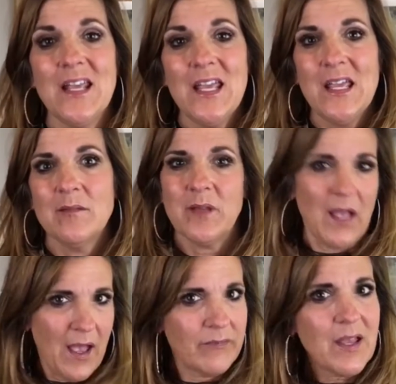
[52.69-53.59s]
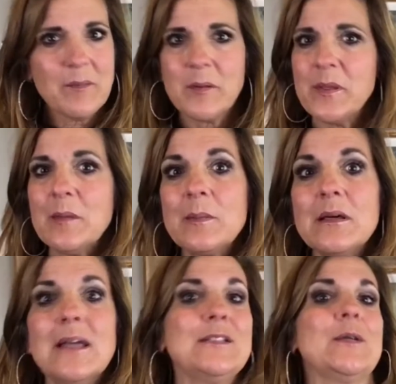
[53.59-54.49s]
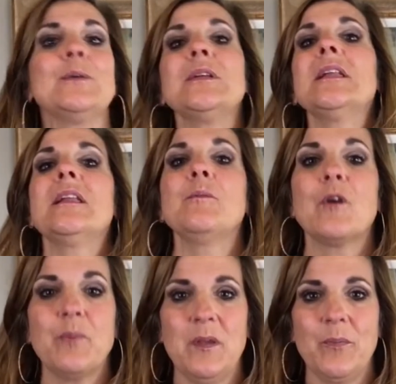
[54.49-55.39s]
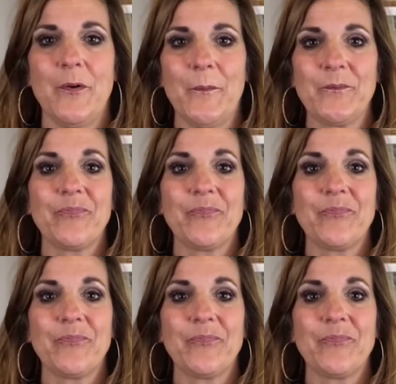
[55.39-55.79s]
I'm like, I've got my people. I don't need any more people.